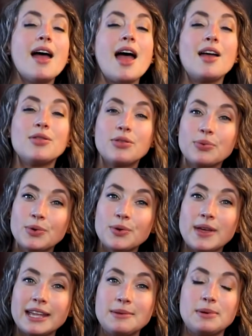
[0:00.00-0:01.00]
and through
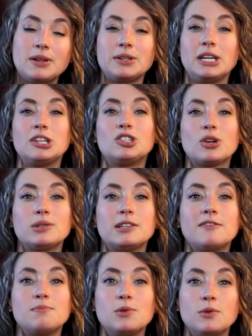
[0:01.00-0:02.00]
that ability,
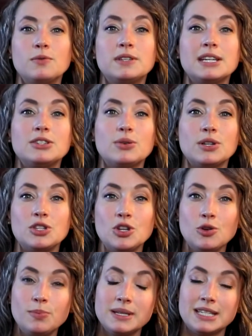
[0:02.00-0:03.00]
Joseph moved into a
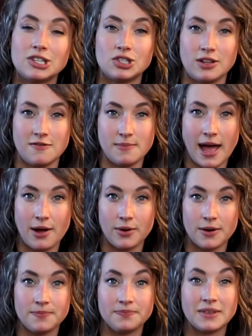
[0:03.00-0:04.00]
new position of
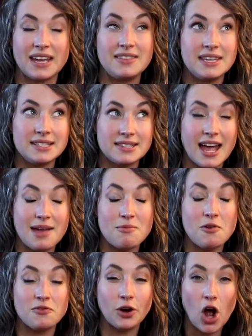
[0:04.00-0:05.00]
power, this time
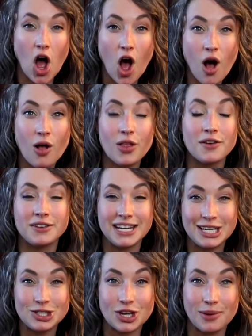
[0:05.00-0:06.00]
over all of
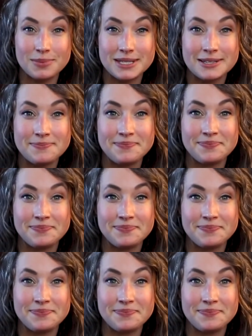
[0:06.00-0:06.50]
Egypt.